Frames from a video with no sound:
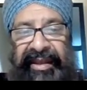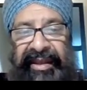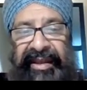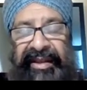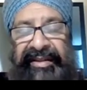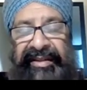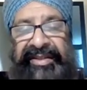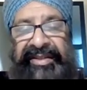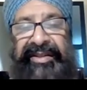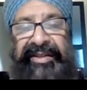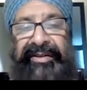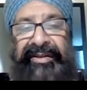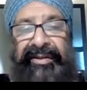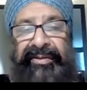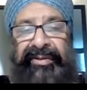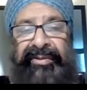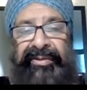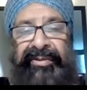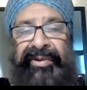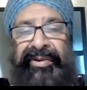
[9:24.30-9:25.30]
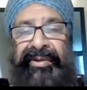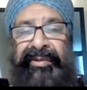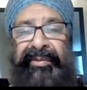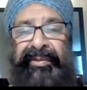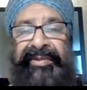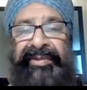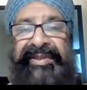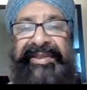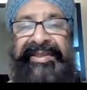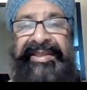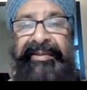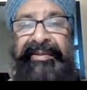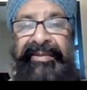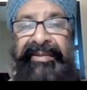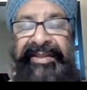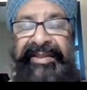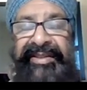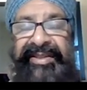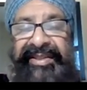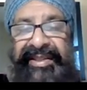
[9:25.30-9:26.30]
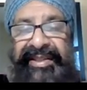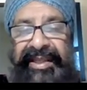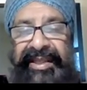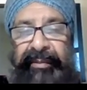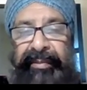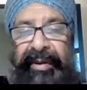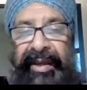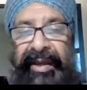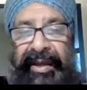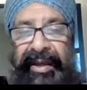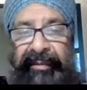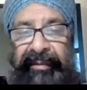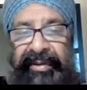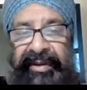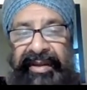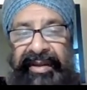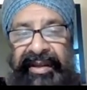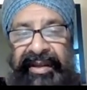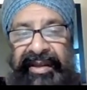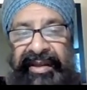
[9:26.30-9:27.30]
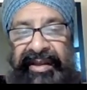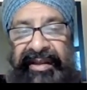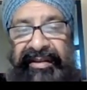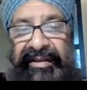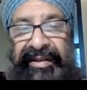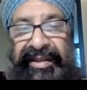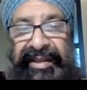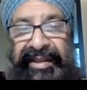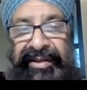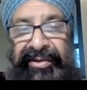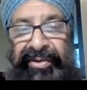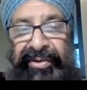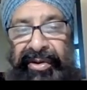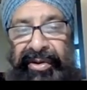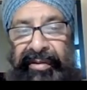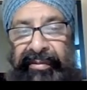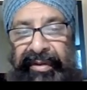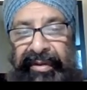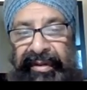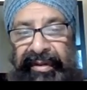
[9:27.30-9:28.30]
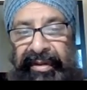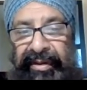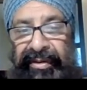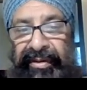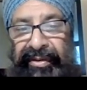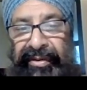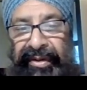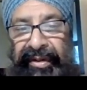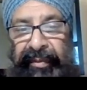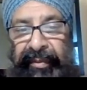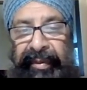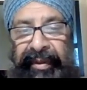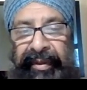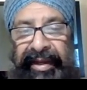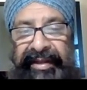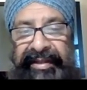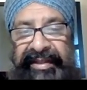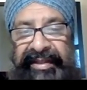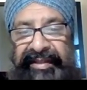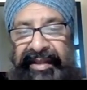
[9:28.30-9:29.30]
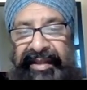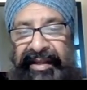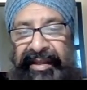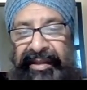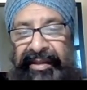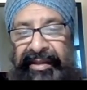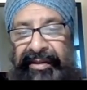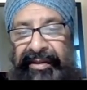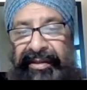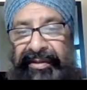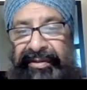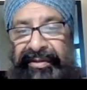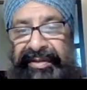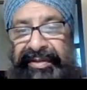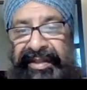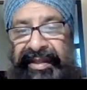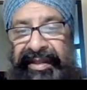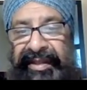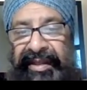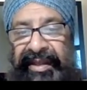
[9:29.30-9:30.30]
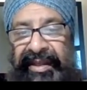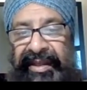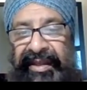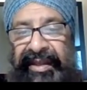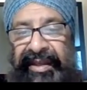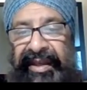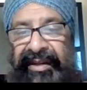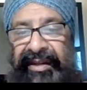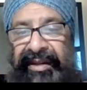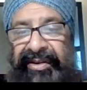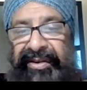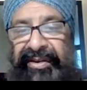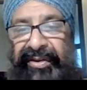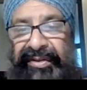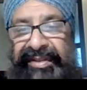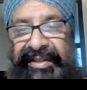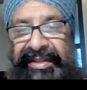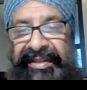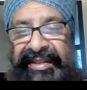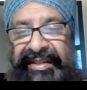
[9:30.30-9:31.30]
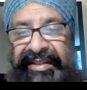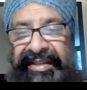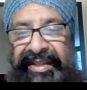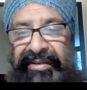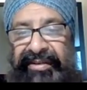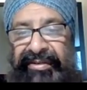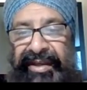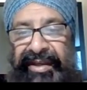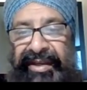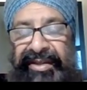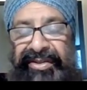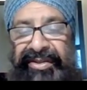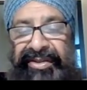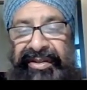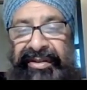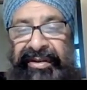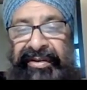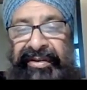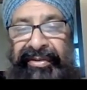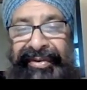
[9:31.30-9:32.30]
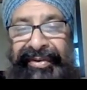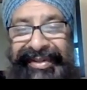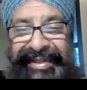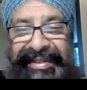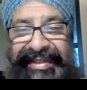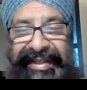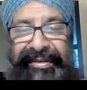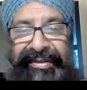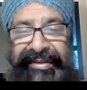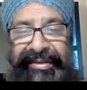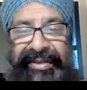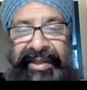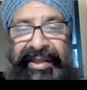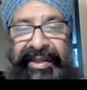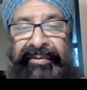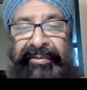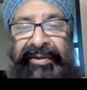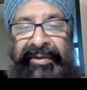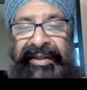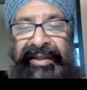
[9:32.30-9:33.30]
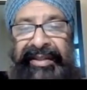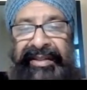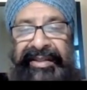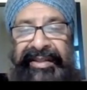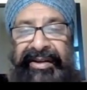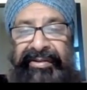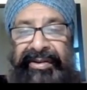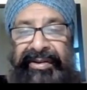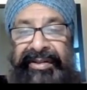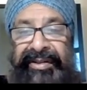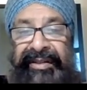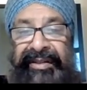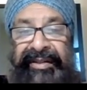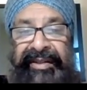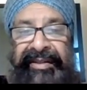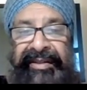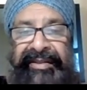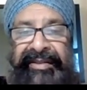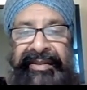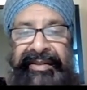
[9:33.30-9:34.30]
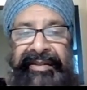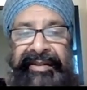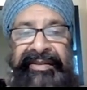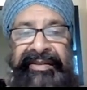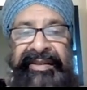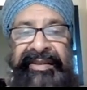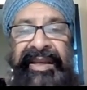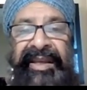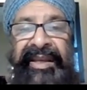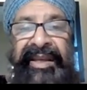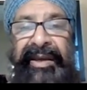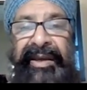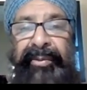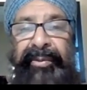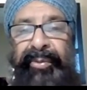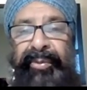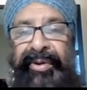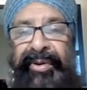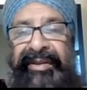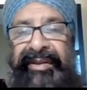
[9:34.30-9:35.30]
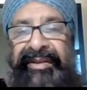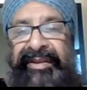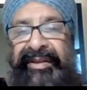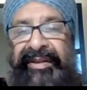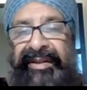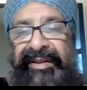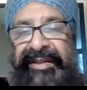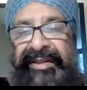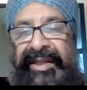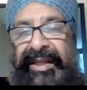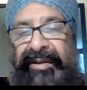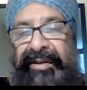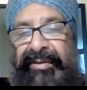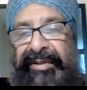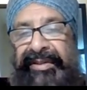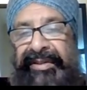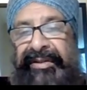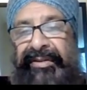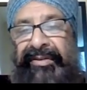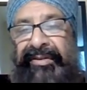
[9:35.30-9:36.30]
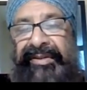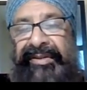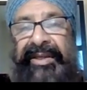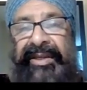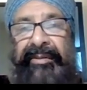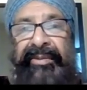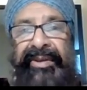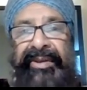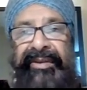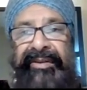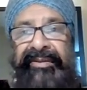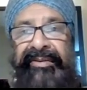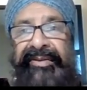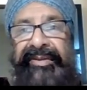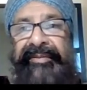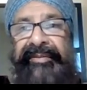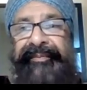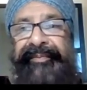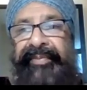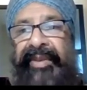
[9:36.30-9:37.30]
And so, similar to CPAP, the normal oral appliances that are used can cause a deterioration or are associated with the deterioration of the disease with continuous long-term use.